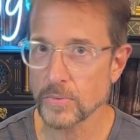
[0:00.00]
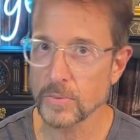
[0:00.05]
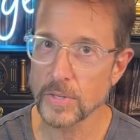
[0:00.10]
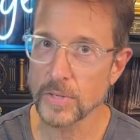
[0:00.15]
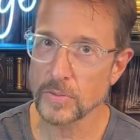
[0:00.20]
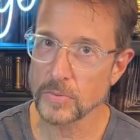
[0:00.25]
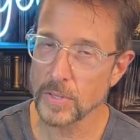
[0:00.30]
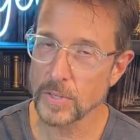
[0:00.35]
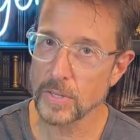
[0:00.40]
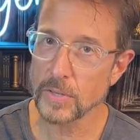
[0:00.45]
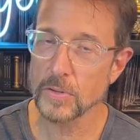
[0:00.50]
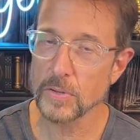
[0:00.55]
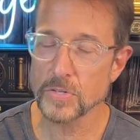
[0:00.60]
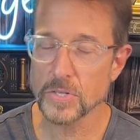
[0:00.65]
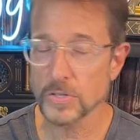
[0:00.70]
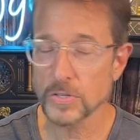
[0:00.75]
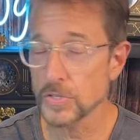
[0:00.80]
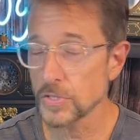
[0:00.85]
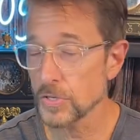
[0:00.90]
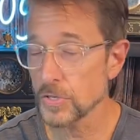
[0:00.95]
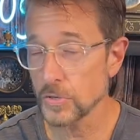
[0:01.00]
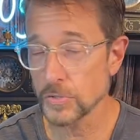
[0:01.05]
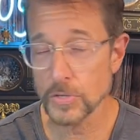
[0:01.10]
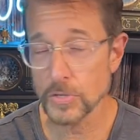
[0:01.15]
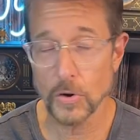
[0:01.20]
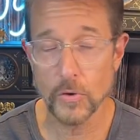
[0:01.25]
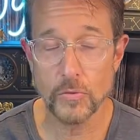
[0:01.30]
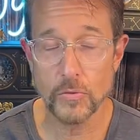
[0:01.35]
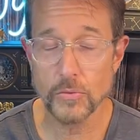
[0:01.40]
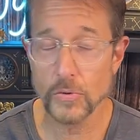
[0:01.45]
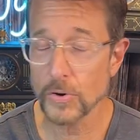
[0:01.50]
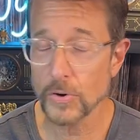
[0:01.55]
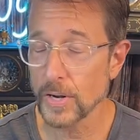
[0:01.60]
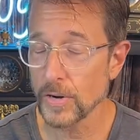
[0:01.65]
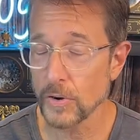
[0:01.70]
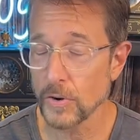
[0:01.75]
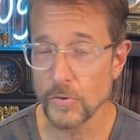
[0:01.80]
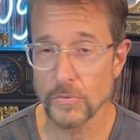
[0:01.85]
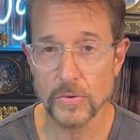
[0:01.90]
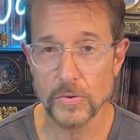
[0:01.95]
Twinkle, Twinkle, Little Star. It just goes over
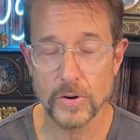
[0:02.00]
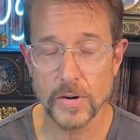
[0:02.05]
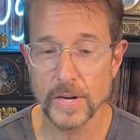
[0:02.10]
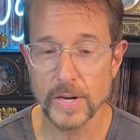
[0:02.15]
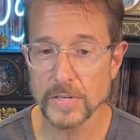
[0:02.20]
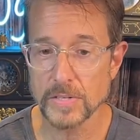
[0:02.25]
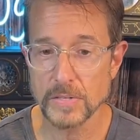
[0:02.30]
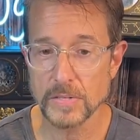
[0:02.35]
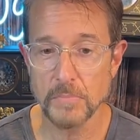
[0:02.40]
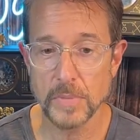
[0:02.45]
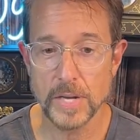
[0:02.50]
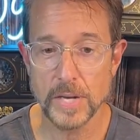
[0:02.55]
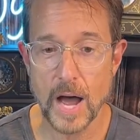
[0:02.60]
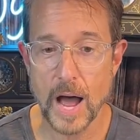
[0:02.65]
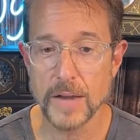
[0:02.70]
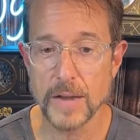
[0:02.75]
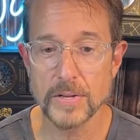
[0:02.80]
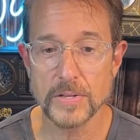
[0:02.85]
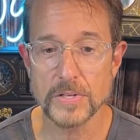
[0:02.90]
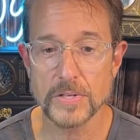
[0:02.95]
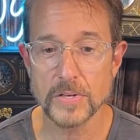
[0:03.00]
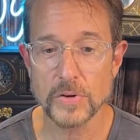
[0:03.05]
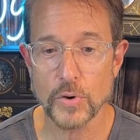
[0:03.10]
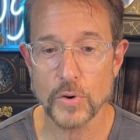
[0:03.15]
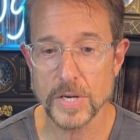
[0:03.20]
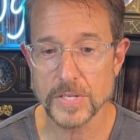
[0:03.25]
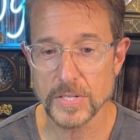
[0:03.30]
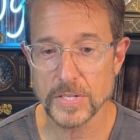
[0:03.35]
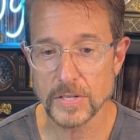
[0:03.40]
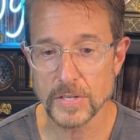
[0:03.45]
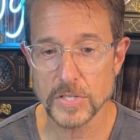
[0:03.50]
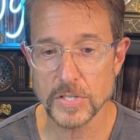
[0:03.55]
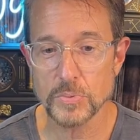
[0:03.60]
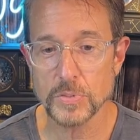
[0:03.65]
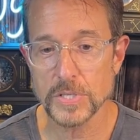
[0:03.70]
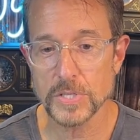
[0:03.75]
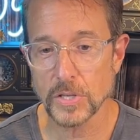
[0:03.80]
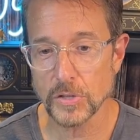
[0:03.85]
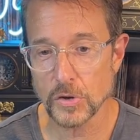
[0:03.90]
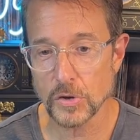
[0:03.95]
and over and it's monotonous and crazy. This
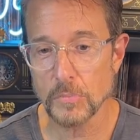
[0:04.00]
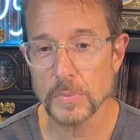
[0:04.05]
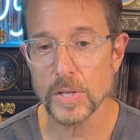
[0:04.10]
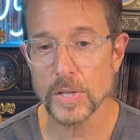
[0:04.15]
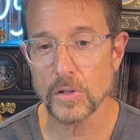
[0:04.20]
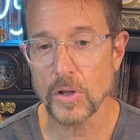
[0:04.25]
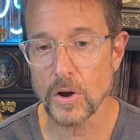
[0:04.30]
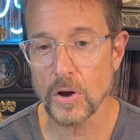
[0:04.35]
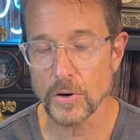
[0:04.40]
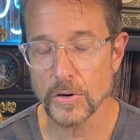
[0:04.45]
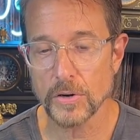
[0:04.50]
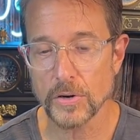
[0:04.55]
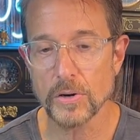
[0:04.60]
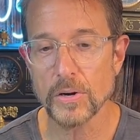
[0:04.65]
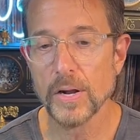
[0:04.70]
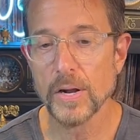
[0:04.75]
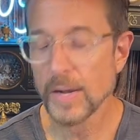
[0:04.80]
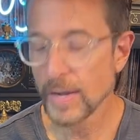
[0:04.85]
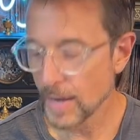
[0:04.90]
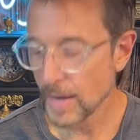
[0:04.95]
was a little bit longer.